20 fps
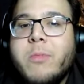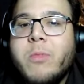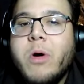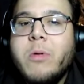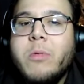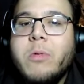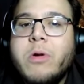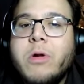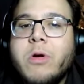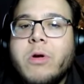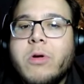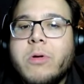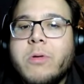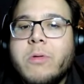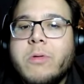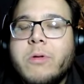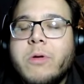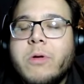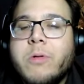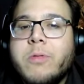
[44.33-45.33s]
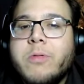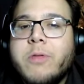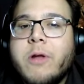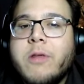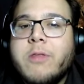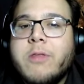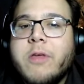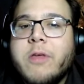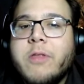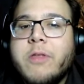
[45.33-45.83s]
What were your
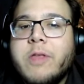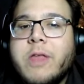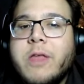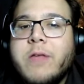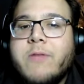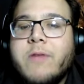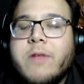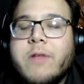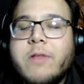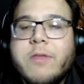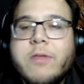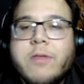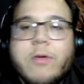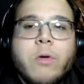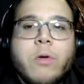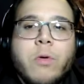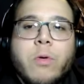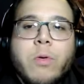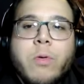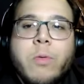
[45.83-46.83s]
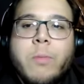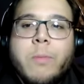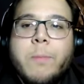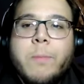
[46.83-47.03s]
thoughts on the defense as a whole?